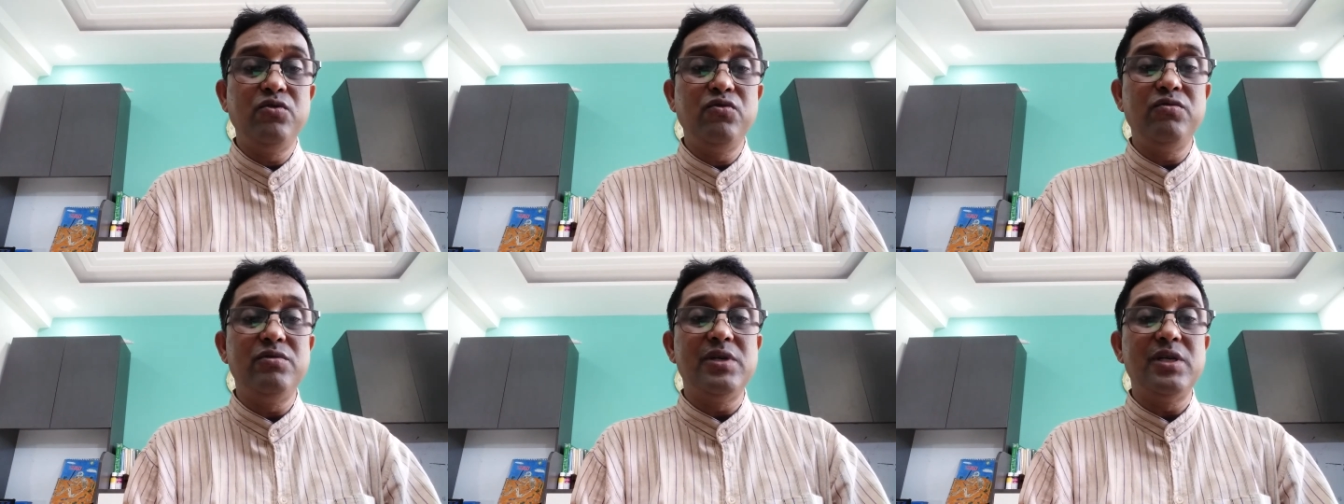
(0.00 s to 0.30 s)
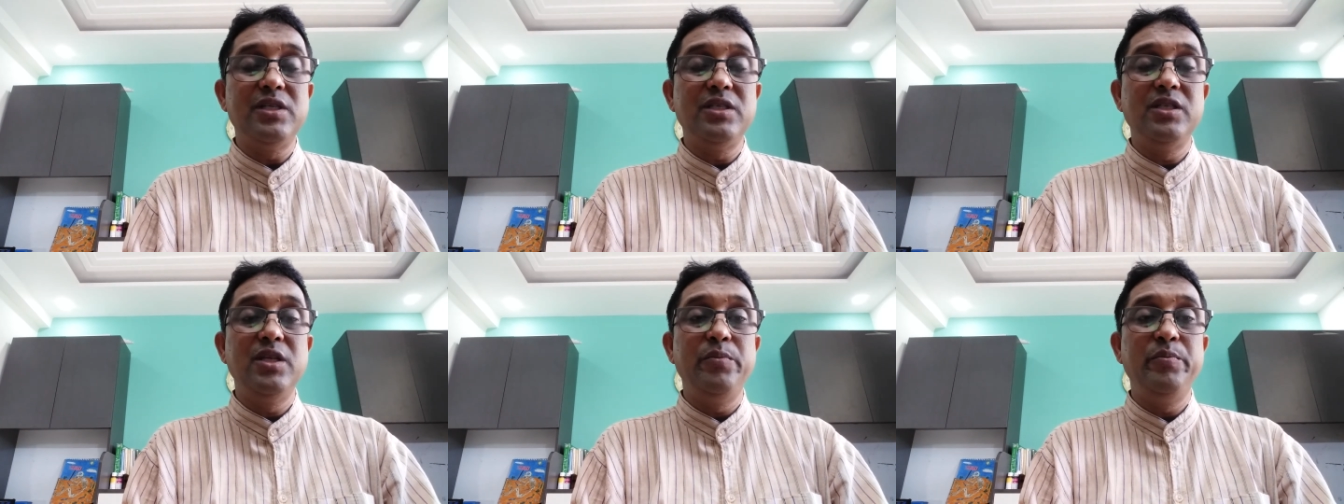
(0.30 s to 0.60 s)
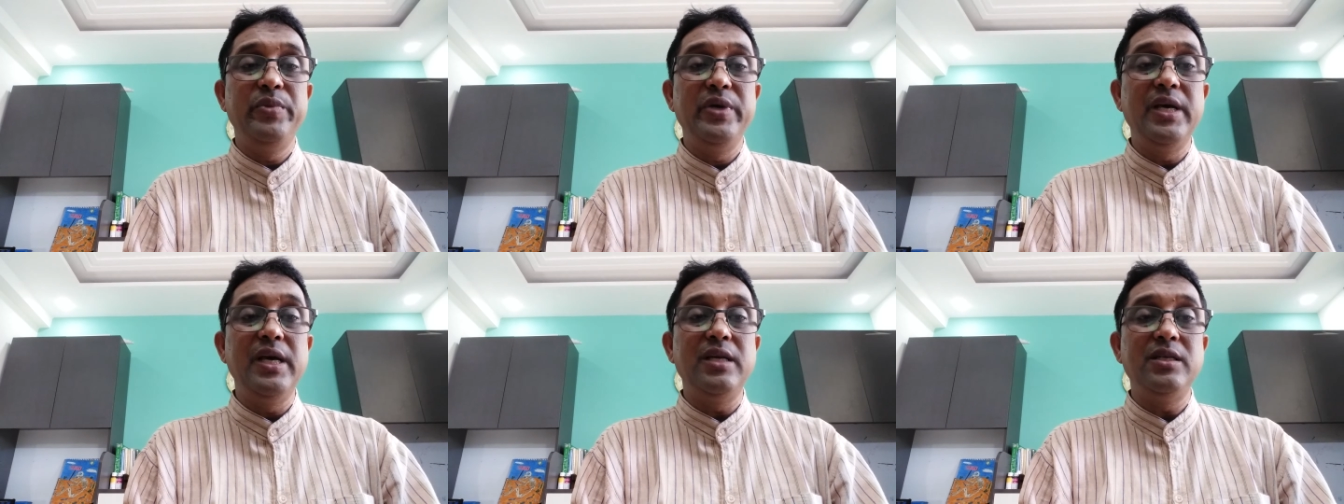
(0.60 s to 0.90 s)
towards the
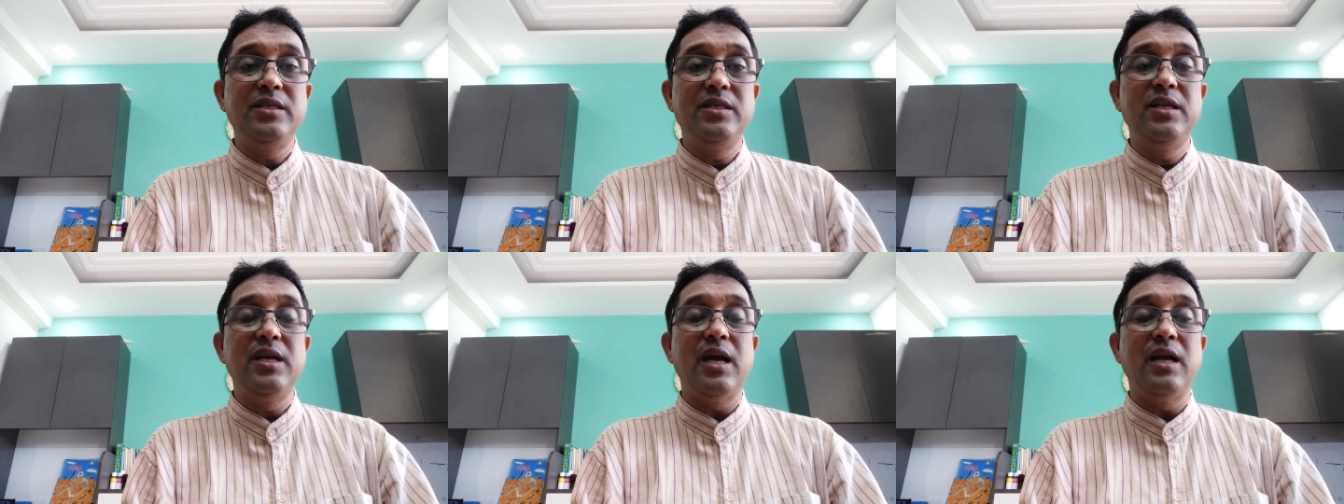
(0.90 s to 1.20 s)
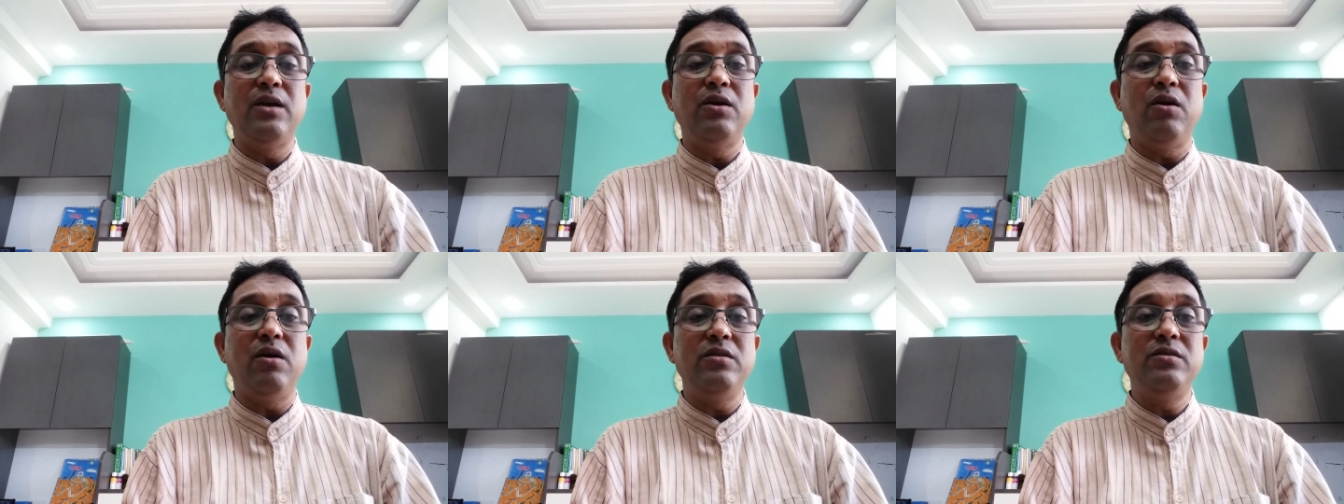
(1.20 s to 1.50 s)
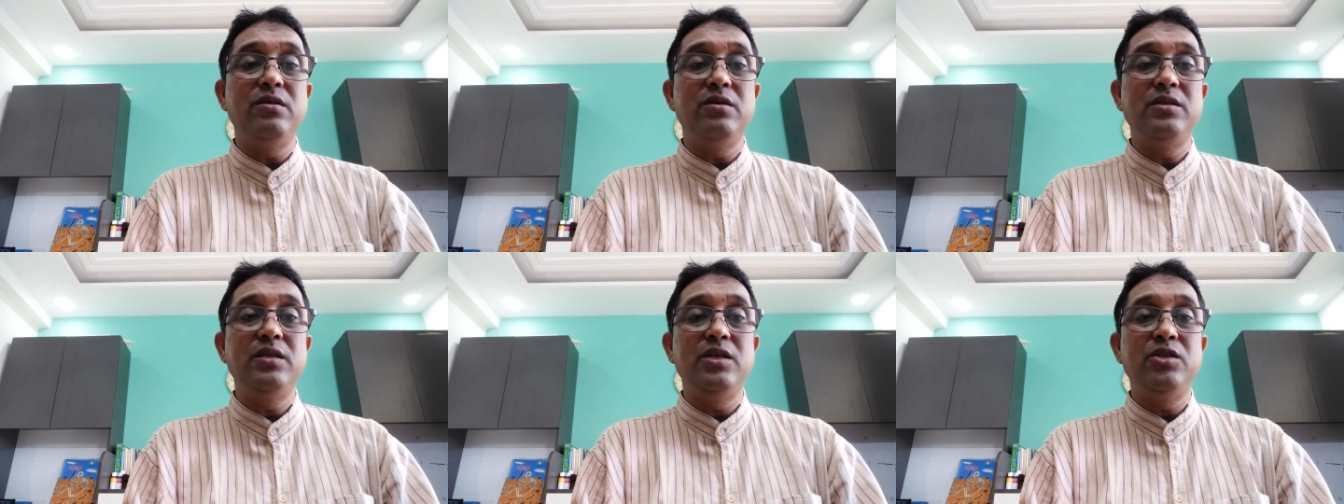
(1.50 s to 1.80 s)
PhD and
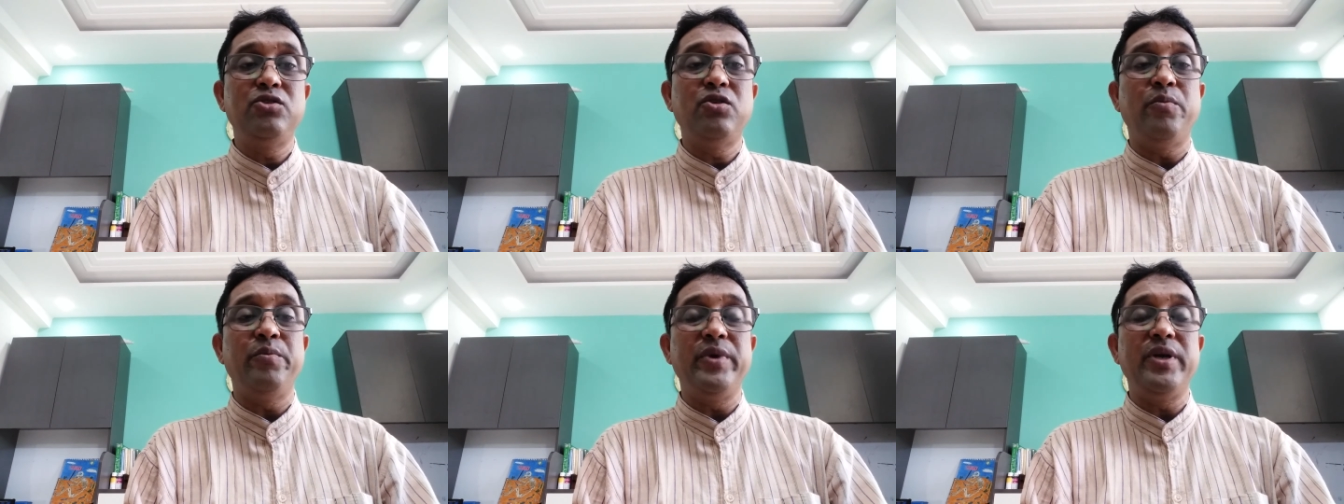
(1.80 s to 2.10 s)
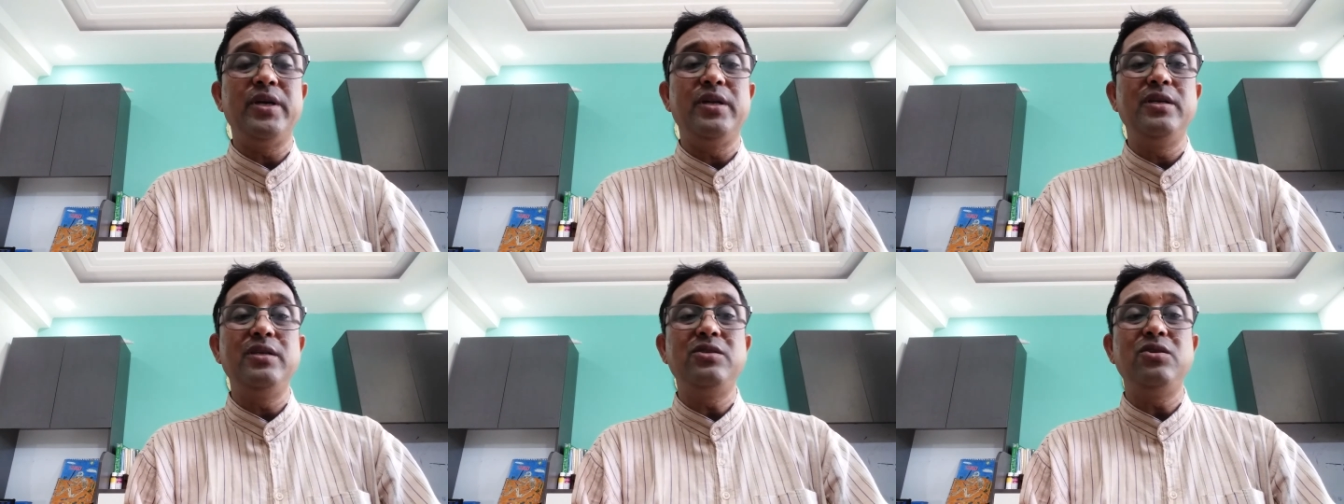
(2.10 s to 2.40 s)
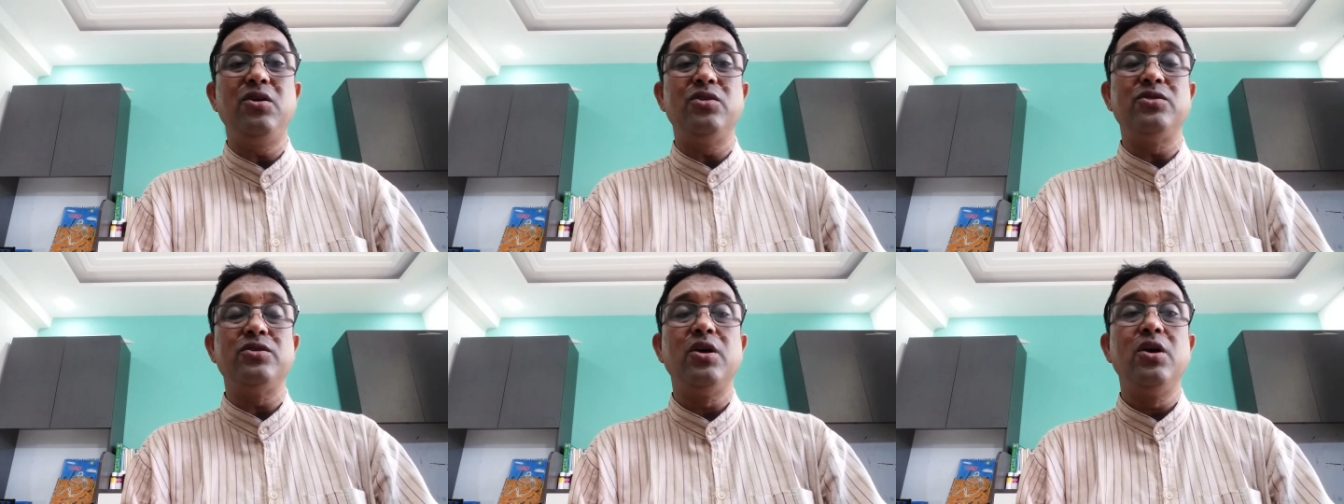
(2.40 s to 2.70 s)
other systemic
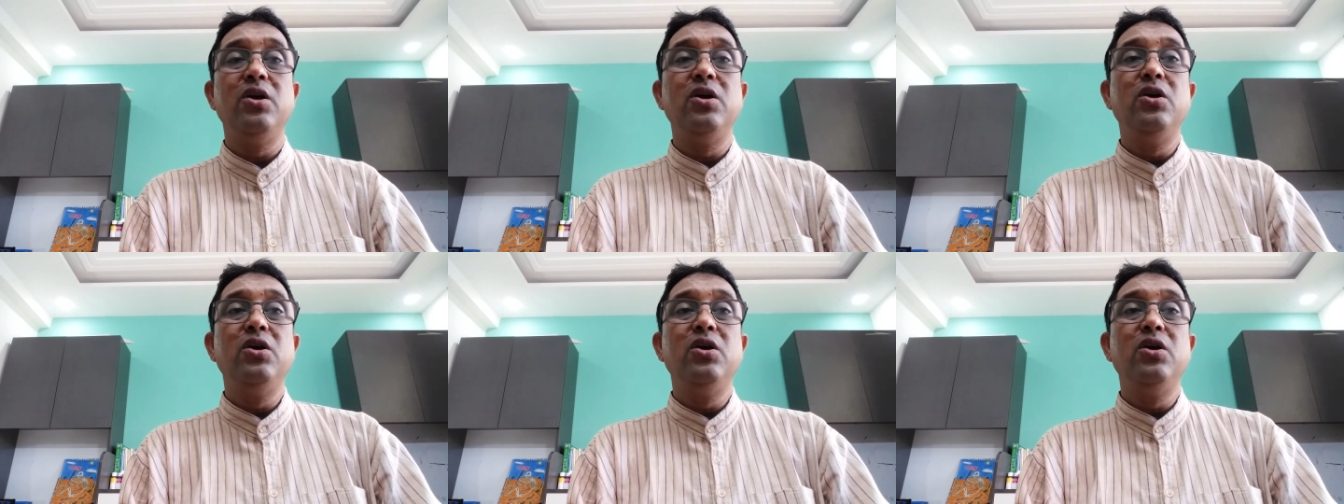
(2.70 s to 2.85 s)
research.